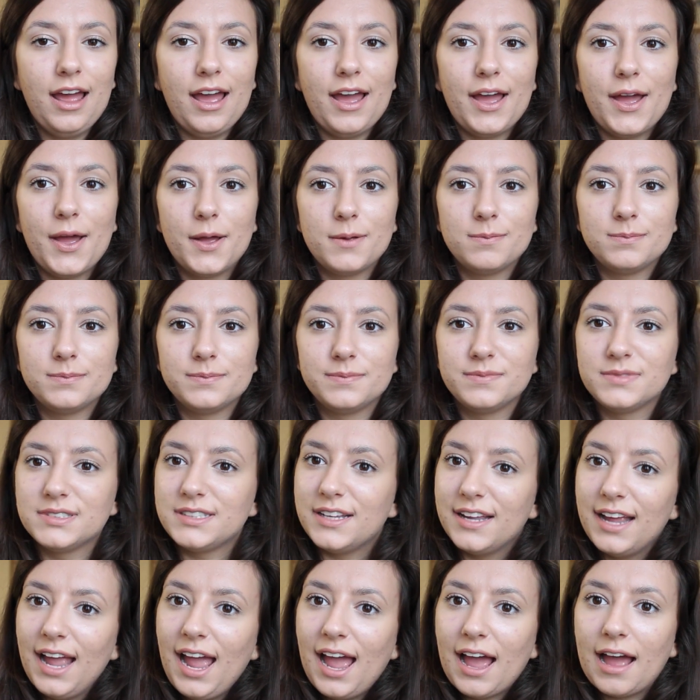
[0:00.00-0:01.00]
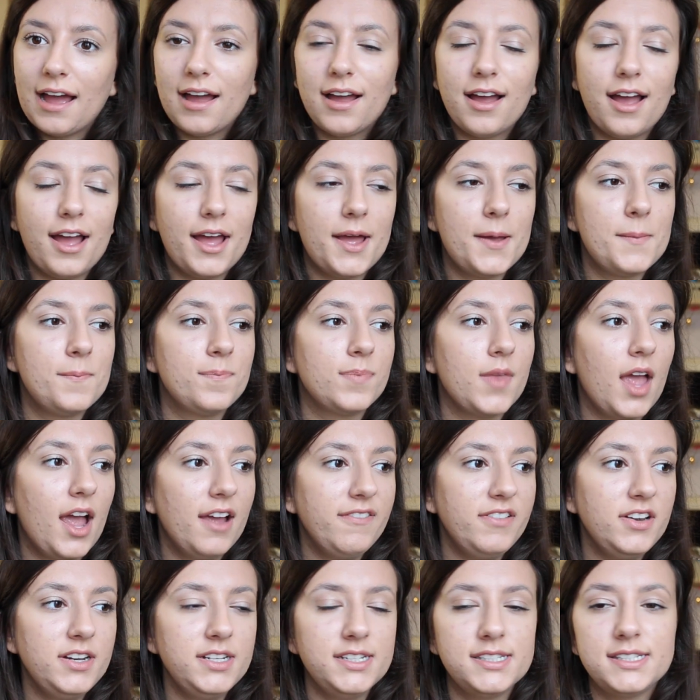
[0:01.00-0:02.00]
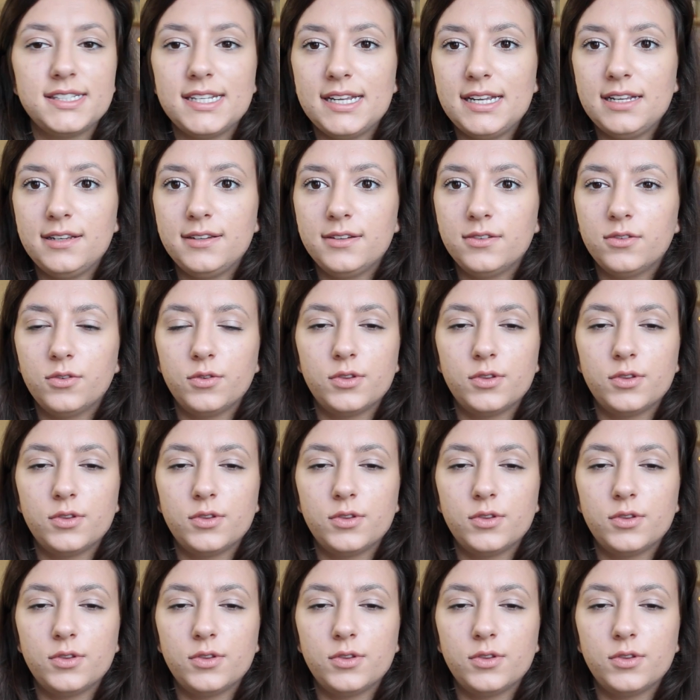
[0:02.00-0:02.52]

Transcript: So yeah, I've only seen